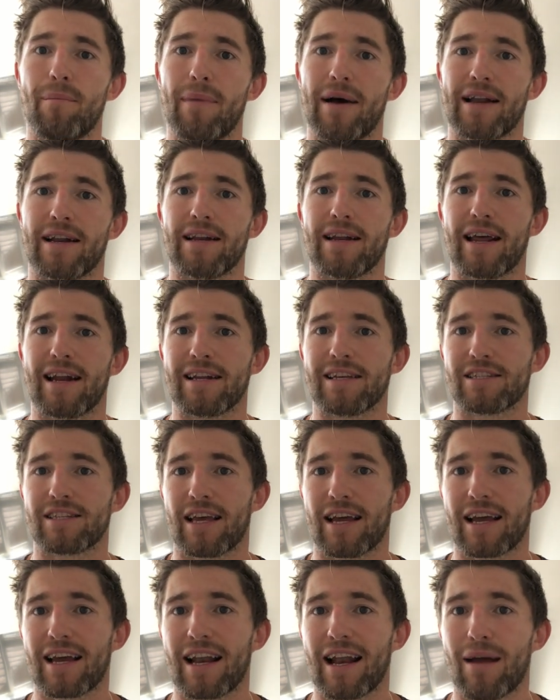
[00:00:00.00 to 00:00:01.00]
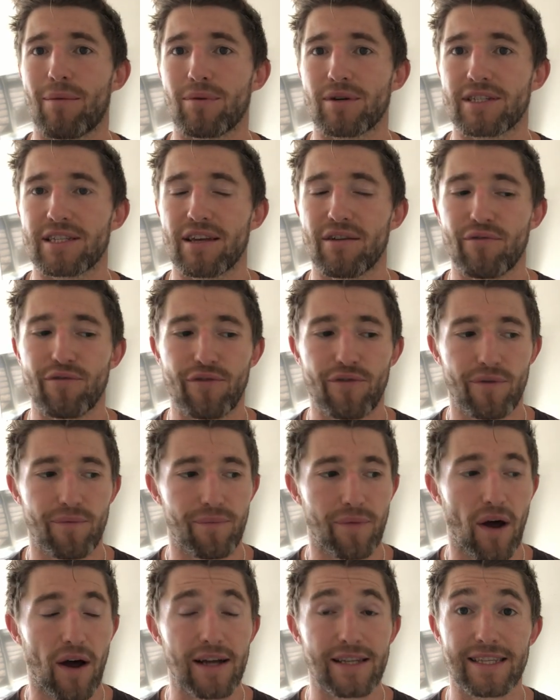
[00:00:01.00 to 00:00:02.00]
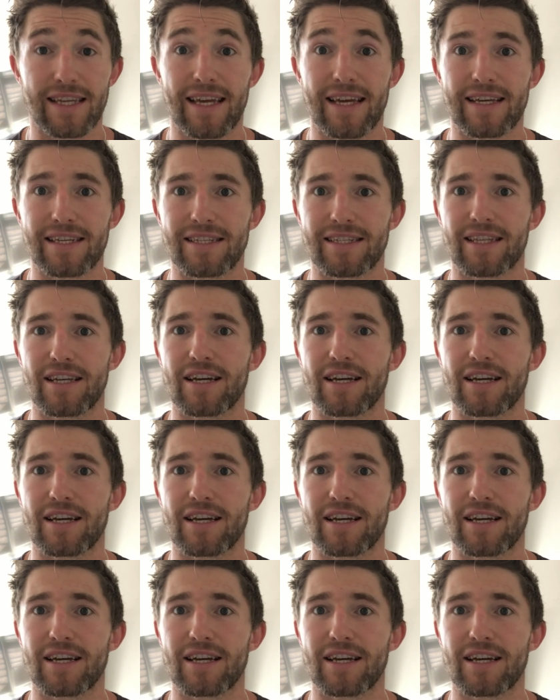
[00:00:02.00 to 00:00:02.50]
and it's that collaborative ideas